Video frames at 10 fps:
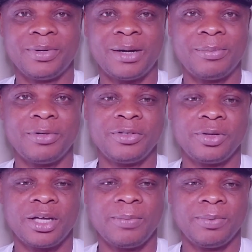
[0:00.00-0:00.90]
Burna Boy
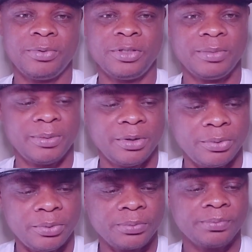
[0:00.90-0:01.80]
should keep pushing. Maybe he
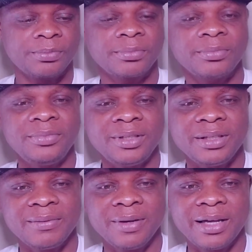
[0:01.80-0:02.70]
will
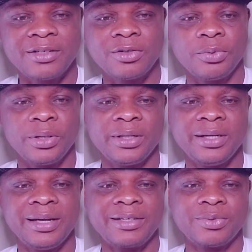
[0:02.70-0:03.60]
get to win
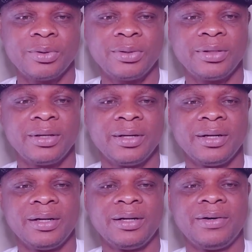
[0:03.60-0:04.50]
the next one.
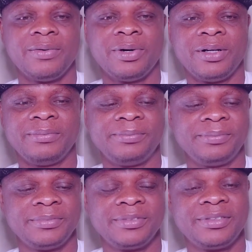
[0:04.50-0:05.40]
Well,
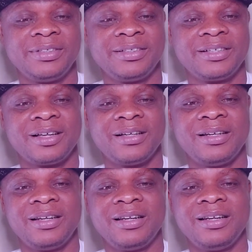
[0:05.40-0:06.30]
still,
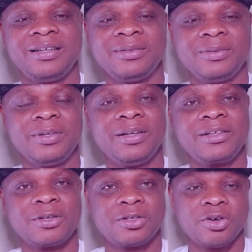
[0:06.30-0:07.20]
uh,
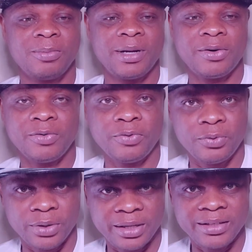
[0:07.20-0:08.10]
let us come back
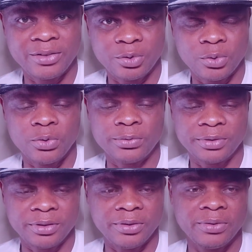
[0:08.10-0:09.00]
hopefully to,
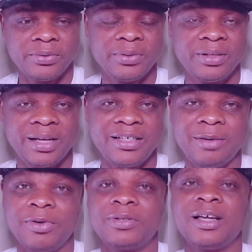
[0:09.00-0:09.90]
you know,
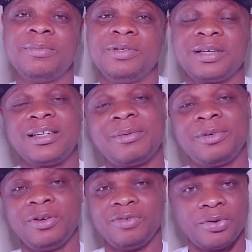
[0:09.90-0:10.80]
Nigeria, because our musicians have
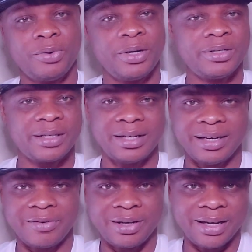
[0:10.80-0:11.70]
been doing very well,
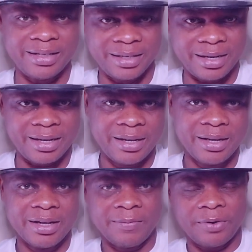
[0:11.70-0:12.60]
selling our Nigeria
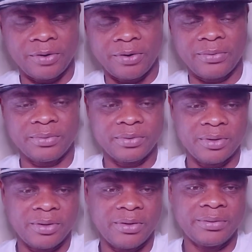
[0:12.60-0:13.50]
on
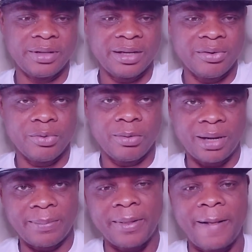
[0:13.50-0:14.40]
on the world
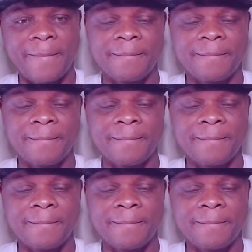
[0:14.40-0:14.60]
map.